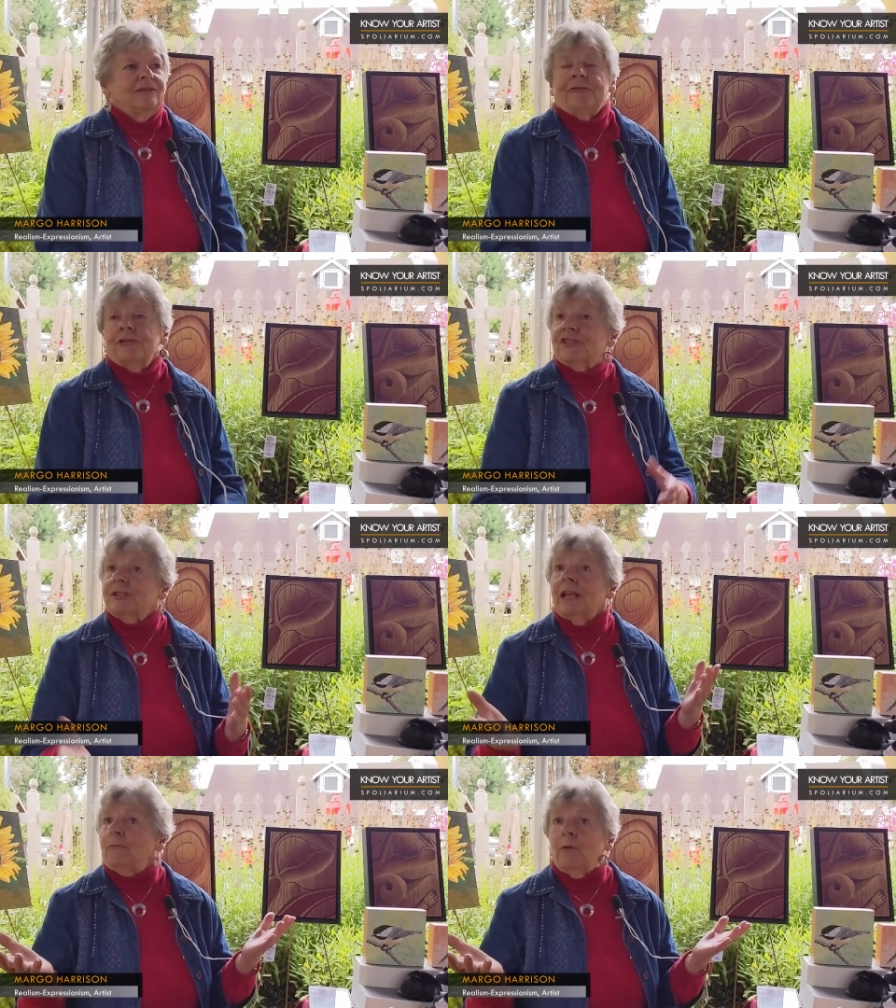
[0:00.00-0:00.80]
for
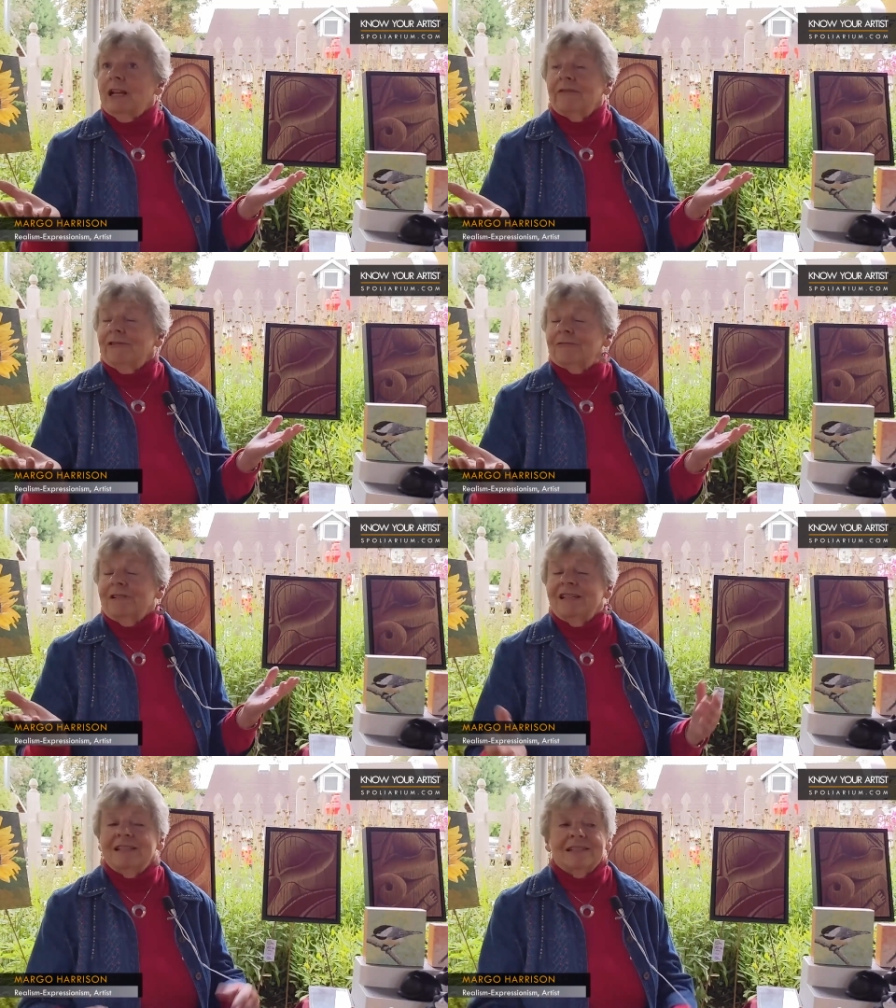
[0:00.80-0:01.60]
whatever
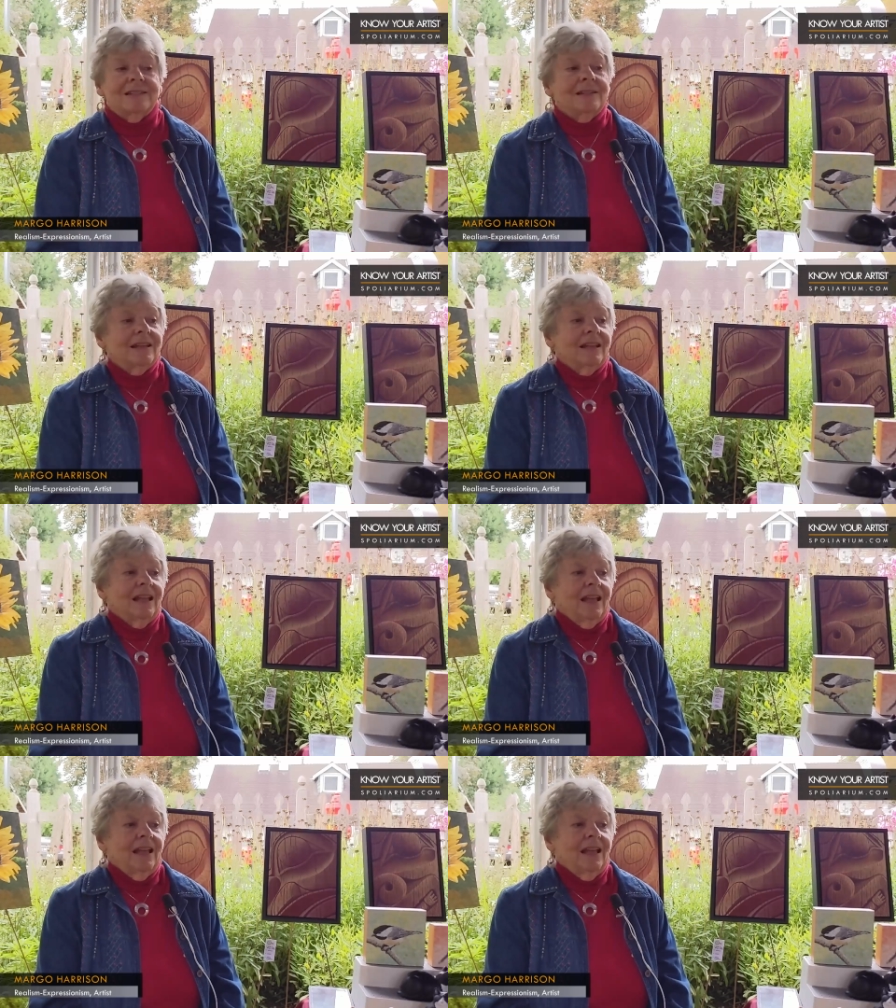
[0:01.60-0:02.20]
reason.